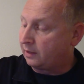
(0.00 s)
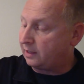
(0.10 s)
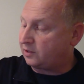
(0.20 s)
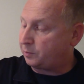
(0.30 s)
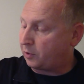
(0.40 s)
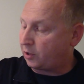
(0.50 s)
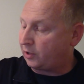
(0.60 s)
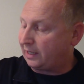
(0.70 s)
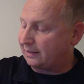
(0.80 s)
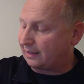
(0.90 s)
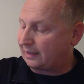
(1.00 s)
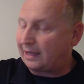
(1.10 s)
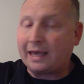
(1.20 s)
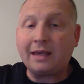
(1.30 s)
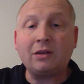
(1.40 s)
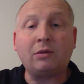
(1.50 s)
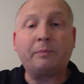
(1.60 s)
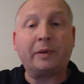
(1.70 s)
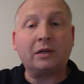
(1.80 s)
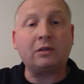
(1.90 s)
this bird is a
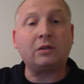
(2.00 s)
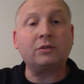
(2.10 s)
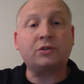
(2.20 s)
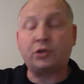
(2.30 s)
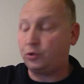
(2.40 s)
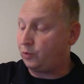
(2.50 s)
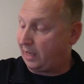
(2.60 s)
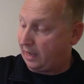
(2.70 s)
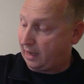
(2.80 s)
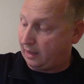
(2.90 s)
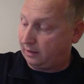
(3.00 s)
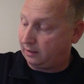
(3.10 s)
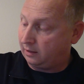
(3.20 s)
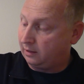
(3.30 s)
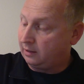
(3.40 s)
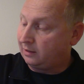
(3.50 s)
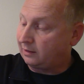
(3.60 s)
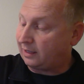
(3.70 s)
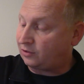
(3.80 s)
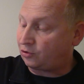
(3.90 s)
keel-billed toucan.
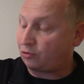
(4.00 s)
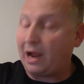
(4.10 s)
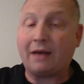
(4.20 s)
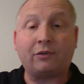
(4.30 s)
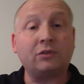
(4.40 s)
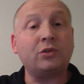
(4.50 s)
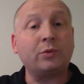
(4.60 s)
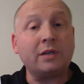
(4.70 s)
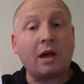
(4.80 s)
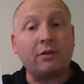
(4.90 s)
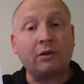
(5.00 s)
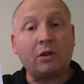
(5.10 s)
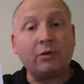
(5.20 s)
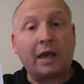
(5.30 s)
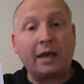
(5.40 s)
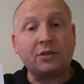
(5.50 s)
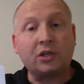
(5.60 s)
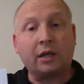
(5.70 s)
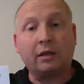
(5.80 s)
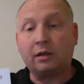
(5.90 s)
Let's travel to another
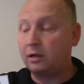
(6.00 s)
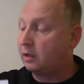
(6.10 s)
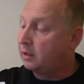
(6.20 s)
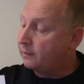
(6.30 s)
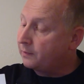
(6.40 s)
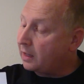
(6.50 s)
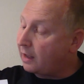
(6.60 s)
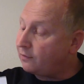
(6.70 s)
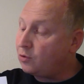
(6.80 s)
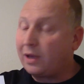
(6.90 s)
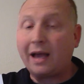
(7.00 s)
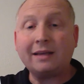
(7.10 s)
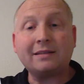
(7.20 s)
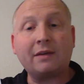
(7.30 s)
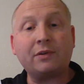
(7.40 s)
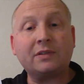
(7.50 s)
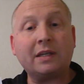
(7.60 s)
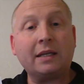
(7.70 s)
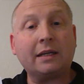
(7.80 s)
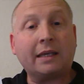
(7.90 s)
location. Have you guys ever seen a